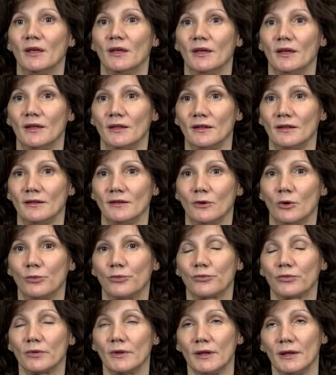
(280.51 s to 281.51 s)
And
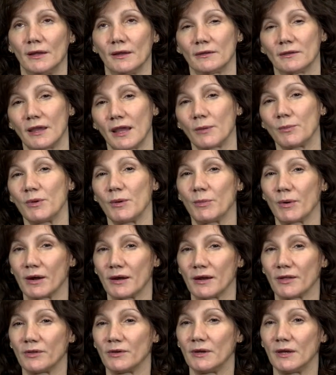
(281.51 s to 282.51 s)
hopefully it'll take me about
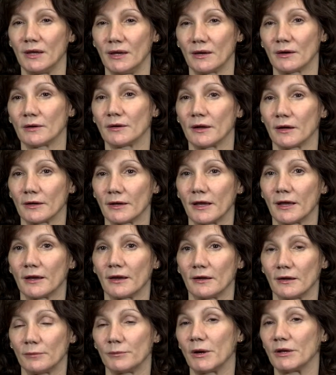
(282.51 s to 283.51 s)
another year and I'll
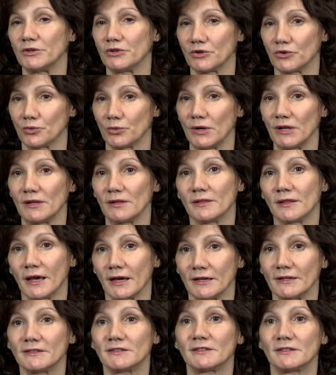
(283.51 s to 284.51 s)
get my degree in
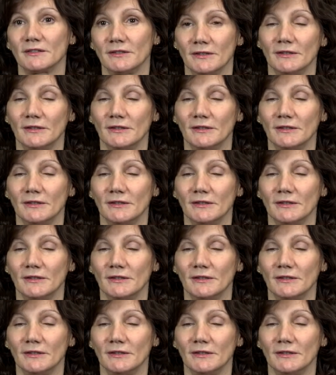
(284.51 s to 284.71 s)
that.